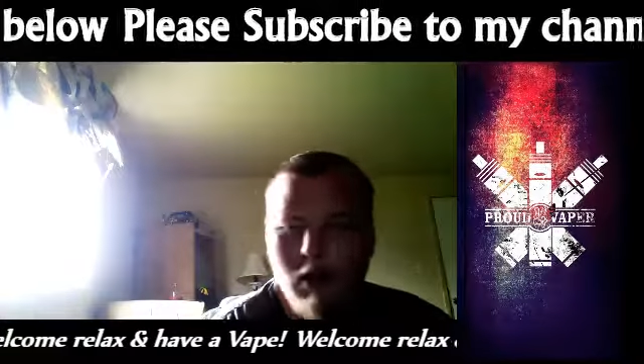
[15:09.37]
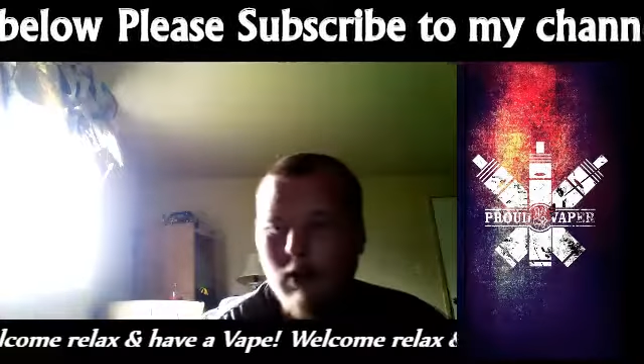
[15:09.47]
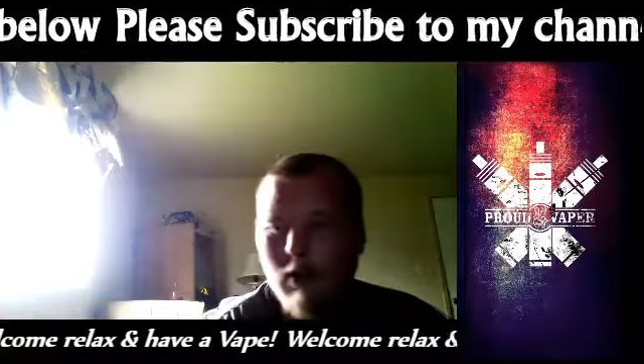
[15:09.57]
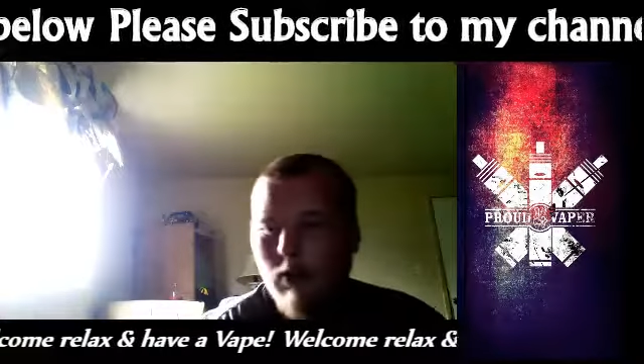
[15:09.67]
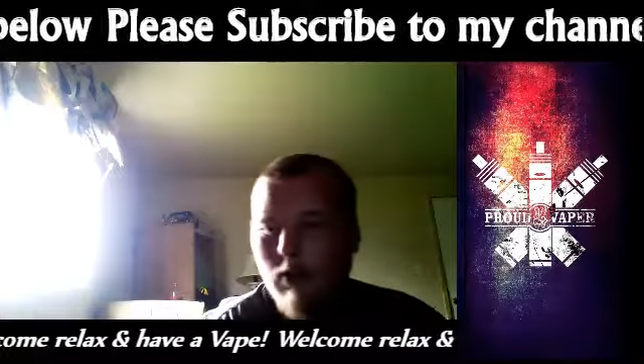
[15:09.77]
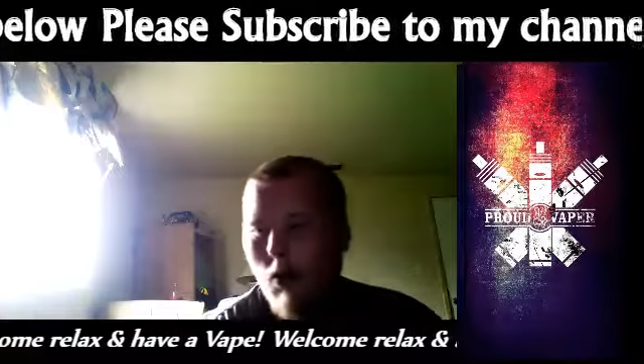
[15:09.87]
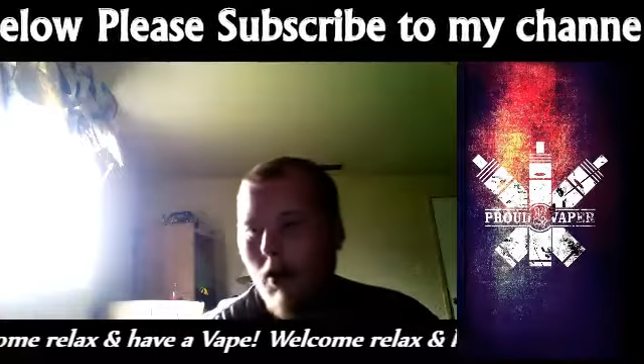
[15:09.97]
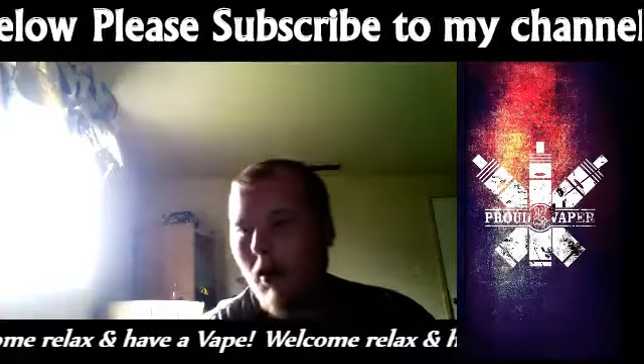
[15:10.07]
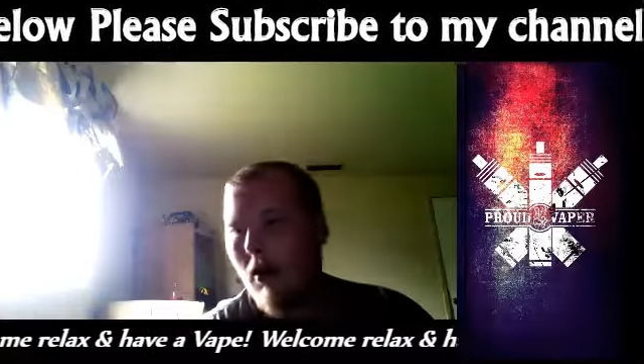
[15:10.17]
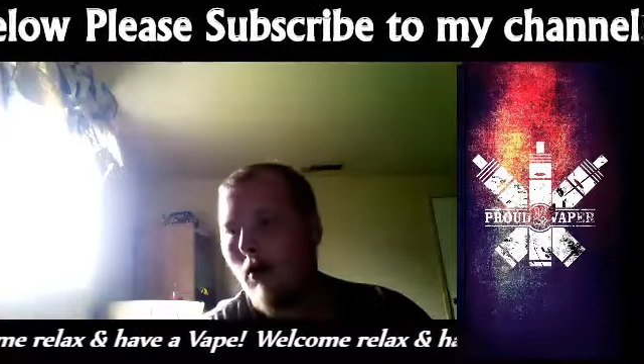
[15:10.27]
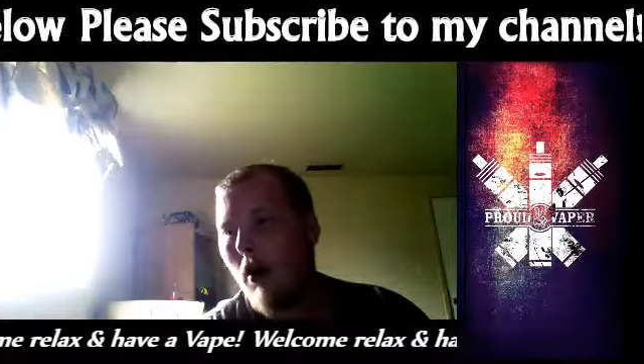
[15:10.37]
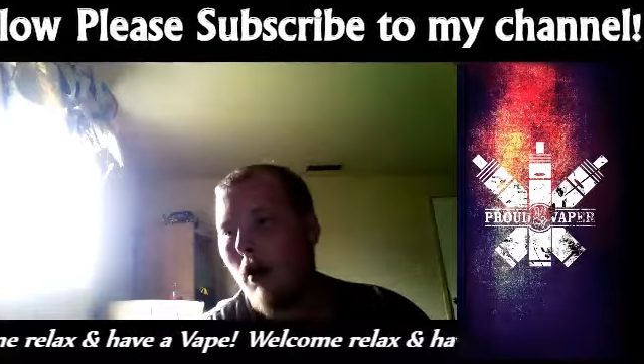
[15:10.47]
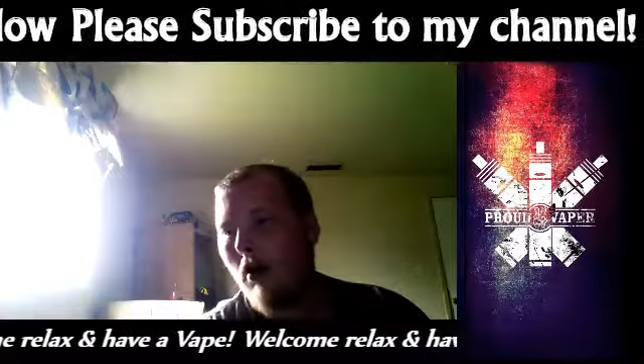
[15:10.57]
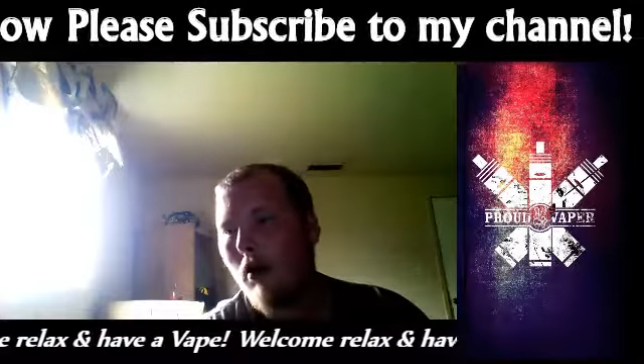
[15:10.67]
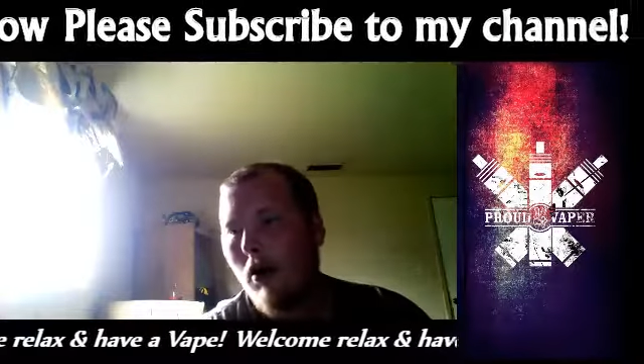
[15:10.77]
a way.
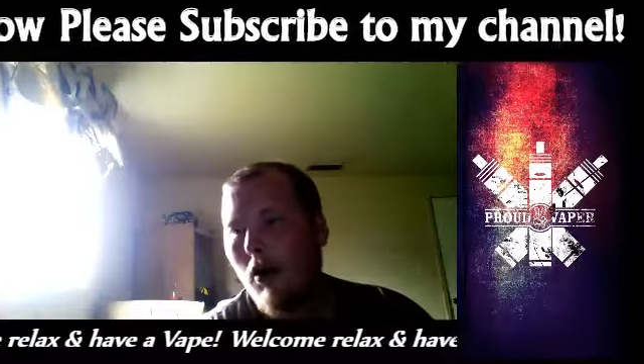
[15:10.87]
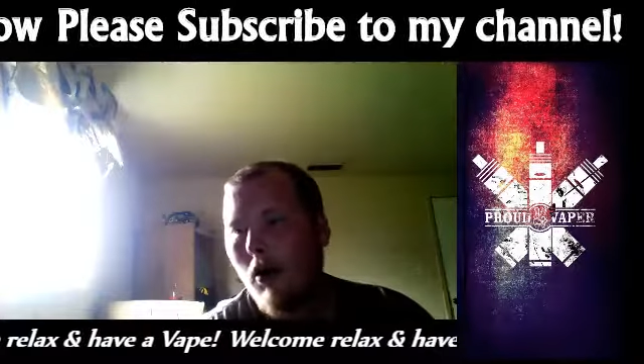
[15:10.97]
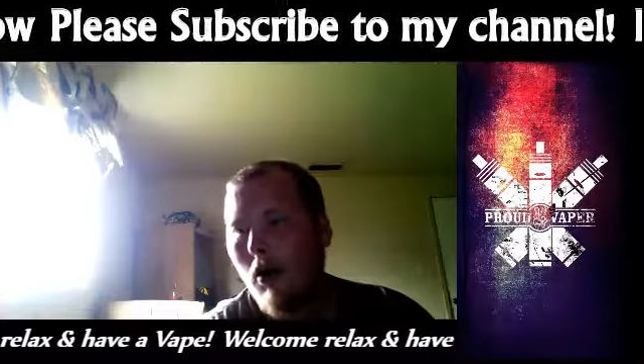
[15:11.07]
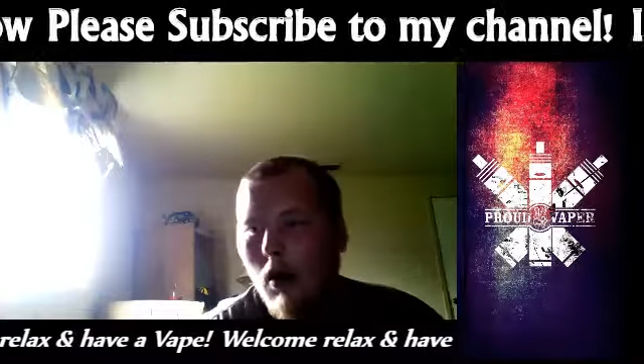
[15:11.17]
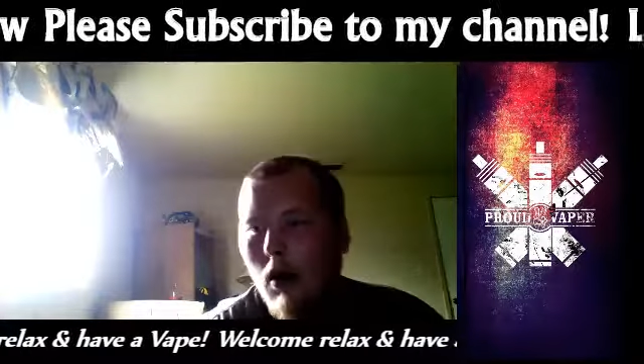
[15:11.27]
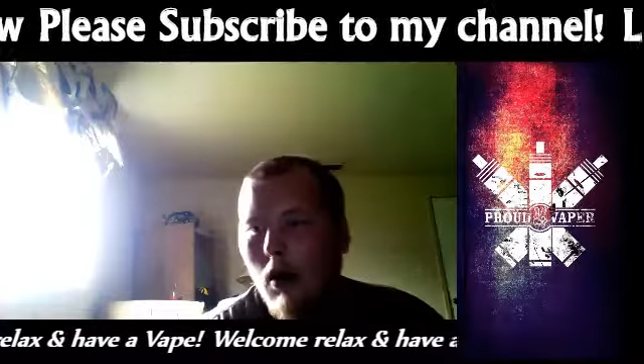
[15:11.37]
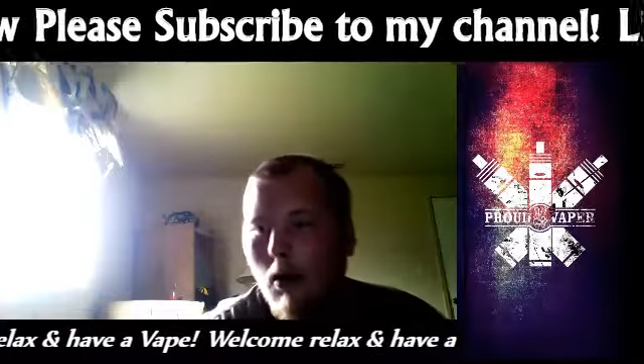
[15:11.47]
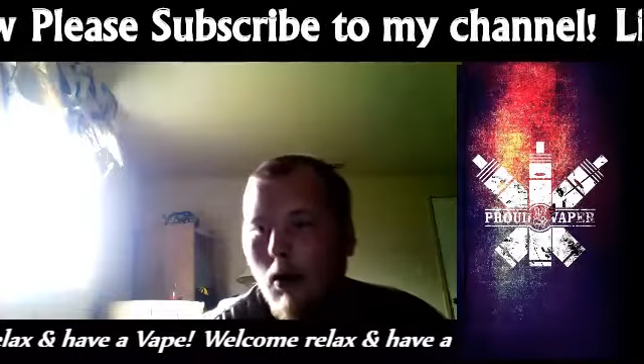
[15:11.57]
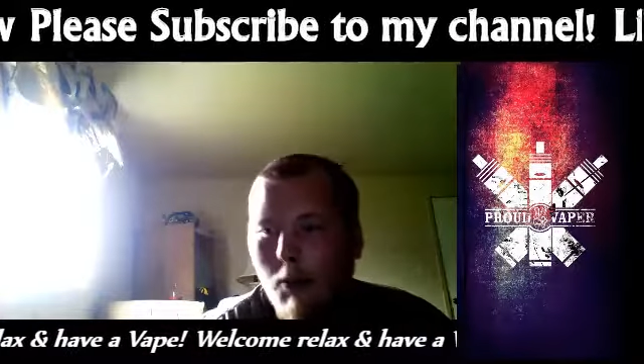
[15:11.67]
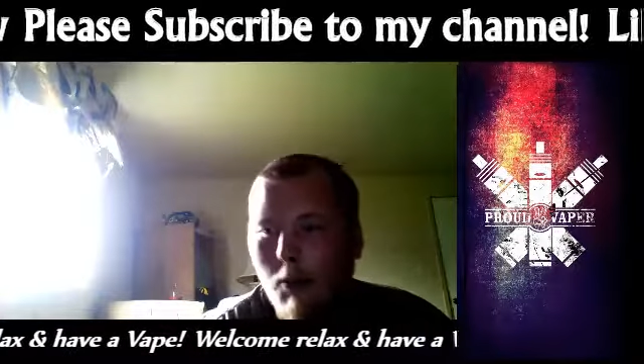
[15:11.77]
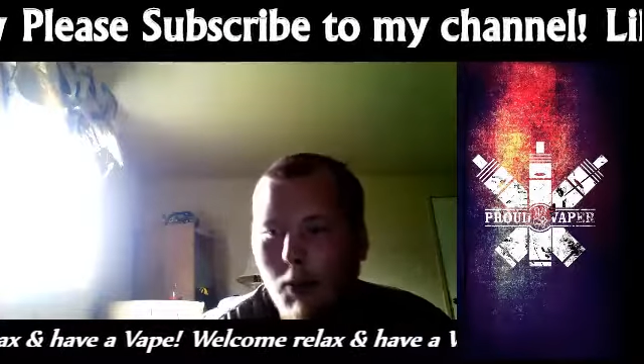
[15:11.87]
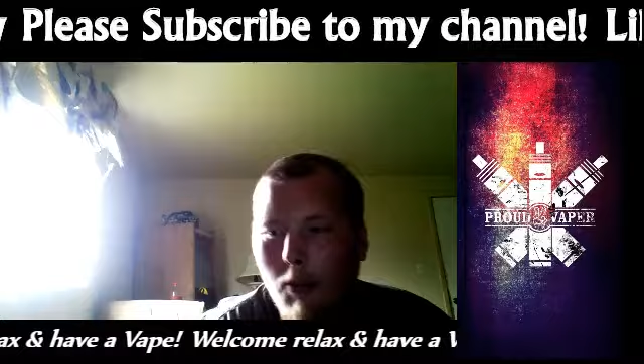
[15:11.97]
But anyways,